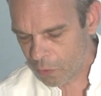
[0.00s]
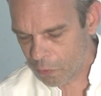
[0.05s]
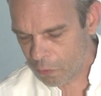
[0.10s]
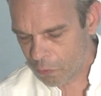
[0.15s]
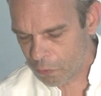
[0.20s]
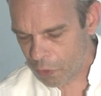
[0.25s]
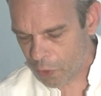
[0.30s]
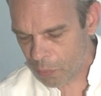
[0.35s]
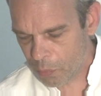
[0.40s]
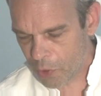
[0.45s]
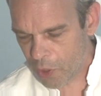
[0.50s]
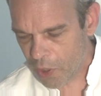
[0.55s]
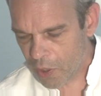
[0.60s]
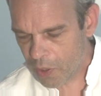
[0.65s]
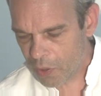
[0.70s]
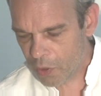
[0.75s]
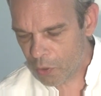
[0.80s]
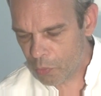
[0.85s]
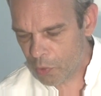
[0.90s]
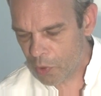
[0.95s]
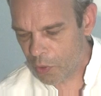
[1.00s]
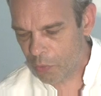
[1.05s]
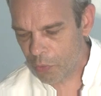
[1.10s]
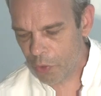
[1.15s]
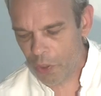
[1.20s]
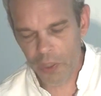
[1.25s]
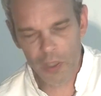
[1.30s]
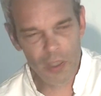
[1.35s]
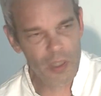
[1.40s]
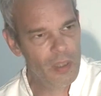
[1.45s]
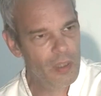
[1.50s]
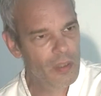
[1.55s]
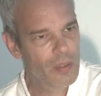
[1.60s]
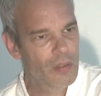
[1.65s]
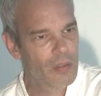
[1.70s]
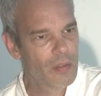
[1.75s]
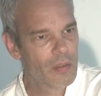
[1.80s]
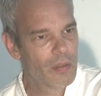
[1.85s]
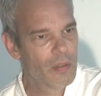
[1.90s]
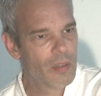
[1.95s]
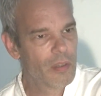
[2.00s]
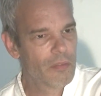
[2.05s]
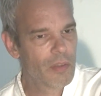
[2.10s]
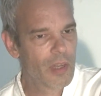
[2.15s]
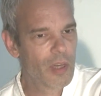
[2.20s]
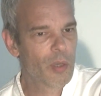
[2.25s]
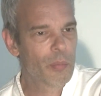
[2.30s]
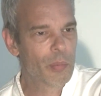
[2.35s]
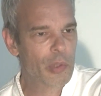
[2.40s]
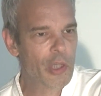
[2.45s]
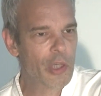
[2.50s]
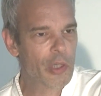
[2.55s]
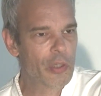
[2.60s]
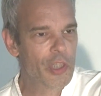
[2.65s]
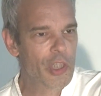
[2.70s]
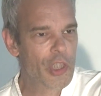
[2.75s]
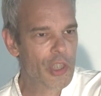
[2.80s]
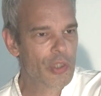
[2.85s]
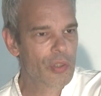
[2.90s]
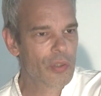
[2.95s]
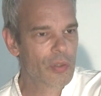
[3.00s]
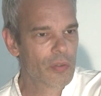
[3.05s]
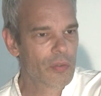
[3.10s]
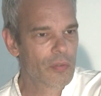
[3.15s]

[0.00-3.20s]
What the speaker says: From there you will really develop courage.